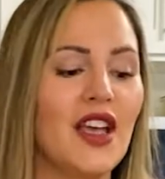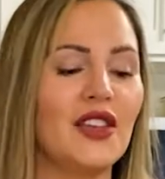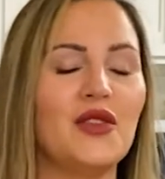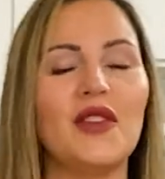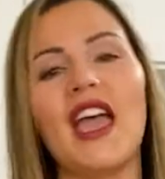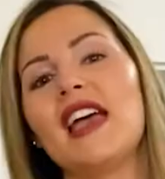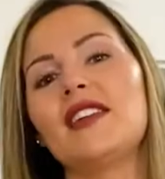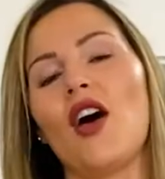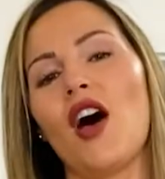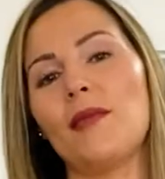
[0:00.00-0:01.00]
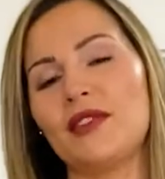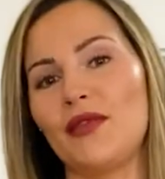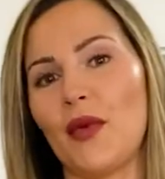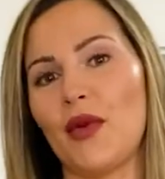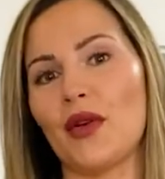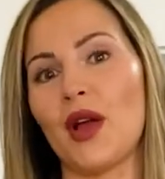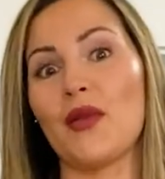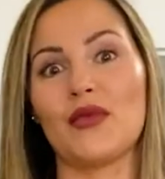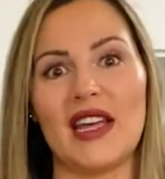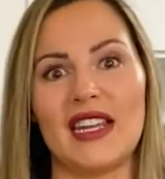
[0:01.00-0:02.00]
You can opt for a
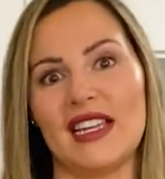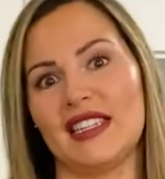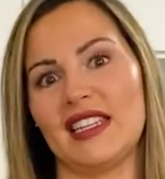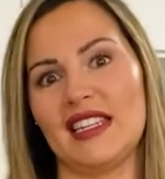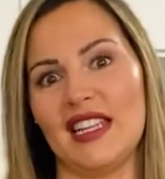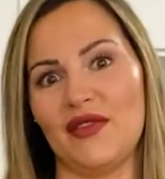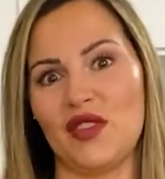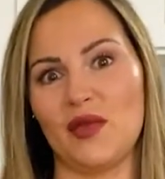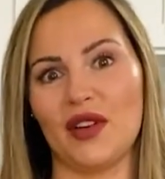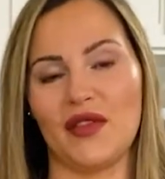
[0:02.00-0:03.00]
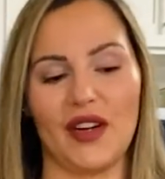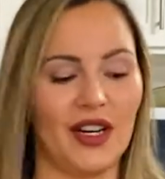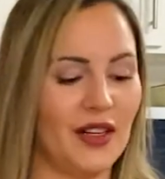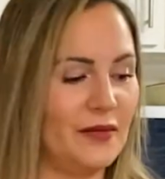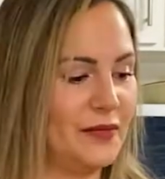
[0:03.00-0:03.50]
red onion if you prefer.